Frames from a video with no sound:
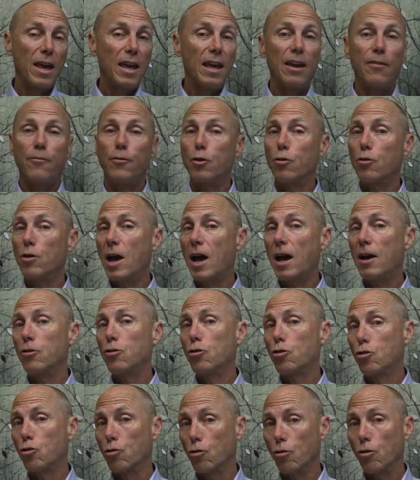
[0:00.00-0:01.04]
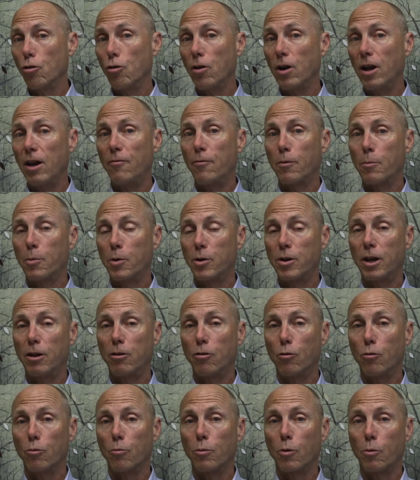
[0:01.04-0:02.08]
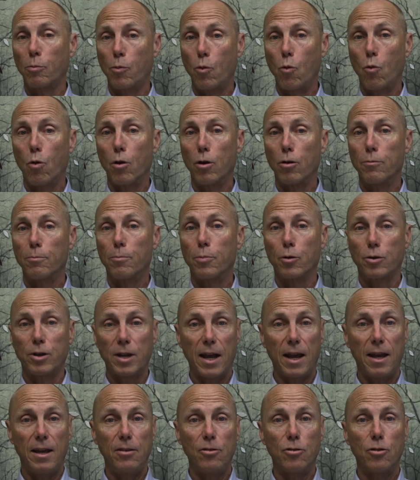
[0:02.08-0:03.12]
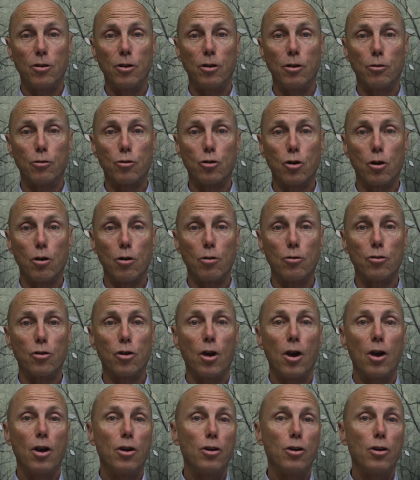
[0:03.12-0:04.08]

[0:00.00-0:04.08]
If you're not sure if a particular report pertains to your church,